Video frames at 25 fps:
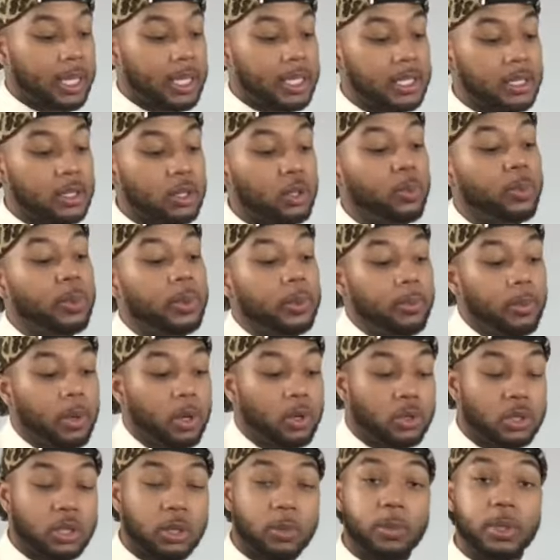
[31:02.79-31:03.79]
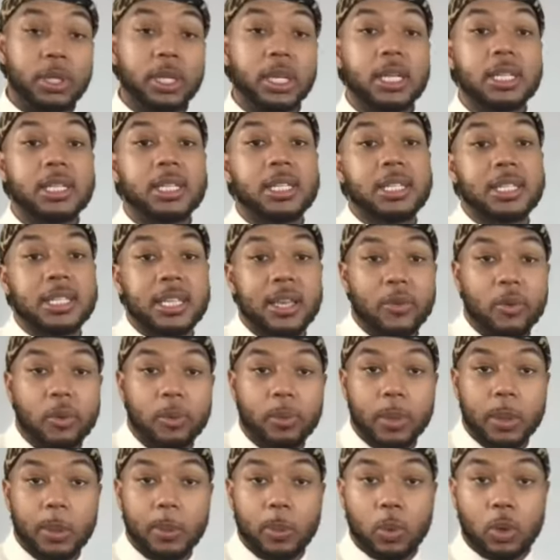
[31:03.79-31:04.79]
that scooping motion because it's giving
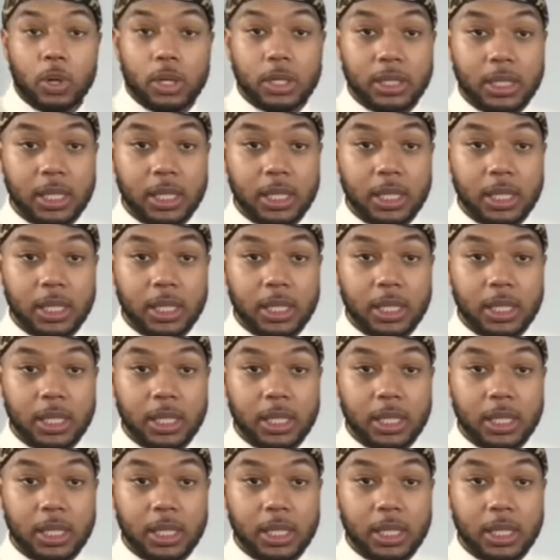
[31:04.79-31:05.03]
me more